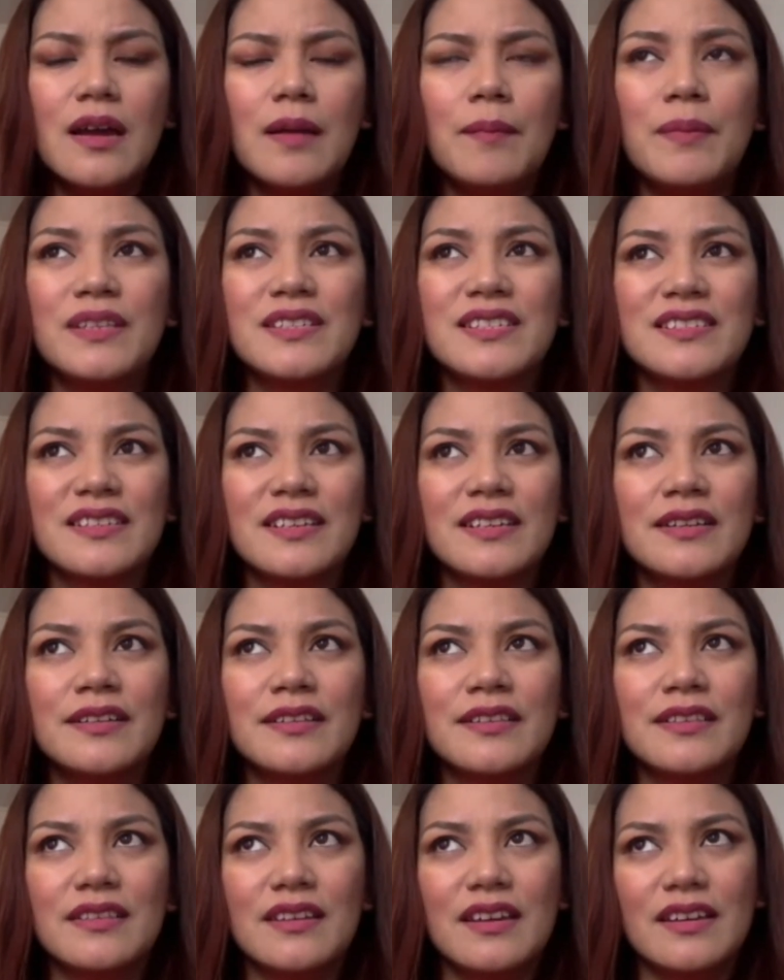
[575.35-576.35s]
But
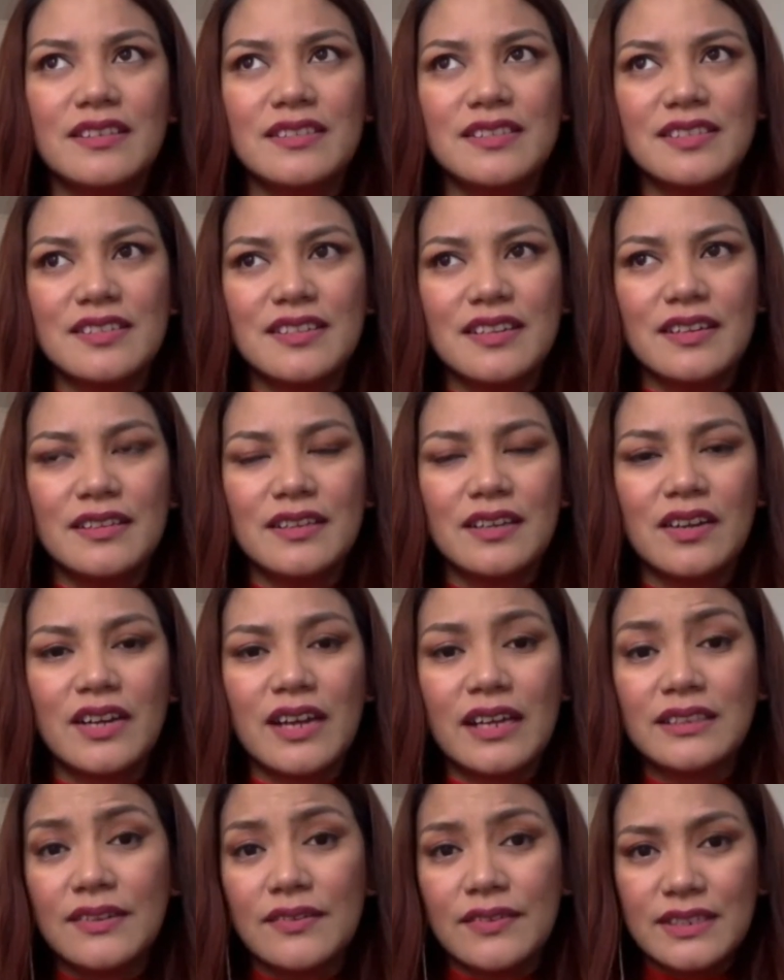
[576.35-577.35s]
still, it's the
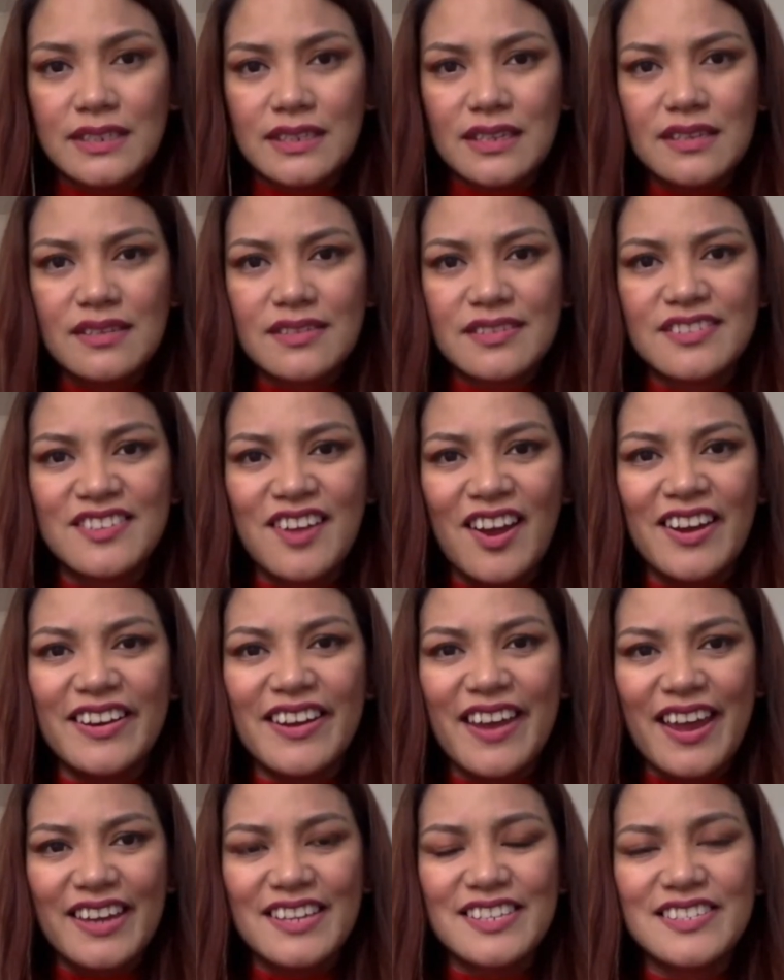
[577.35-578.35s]
connectivity. It's not
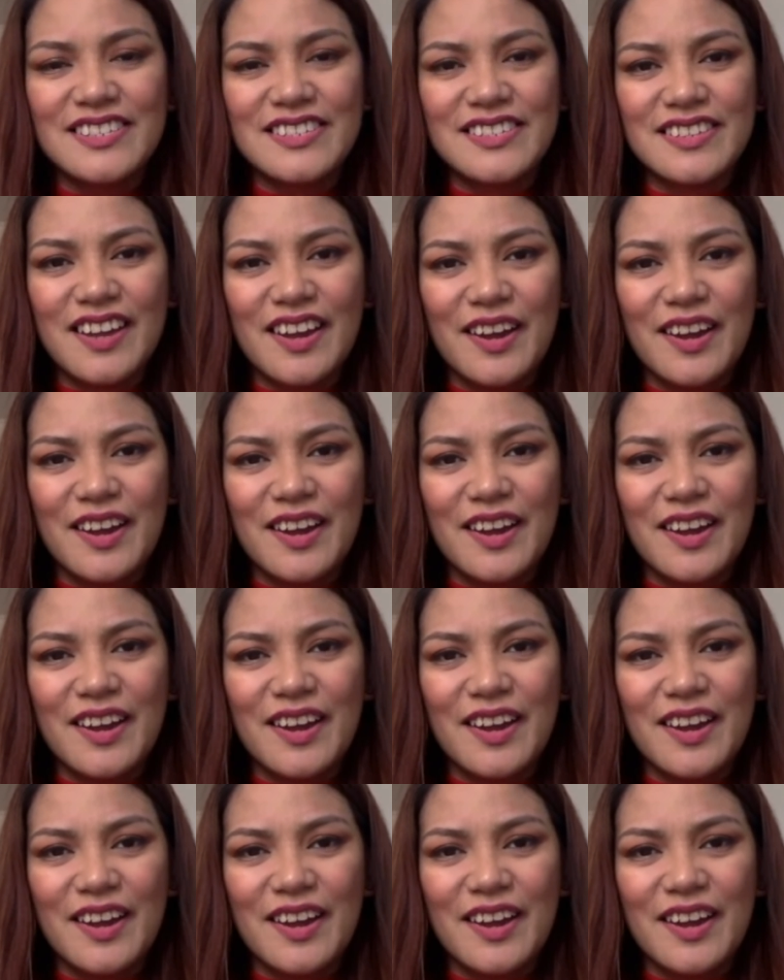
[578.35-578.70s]
as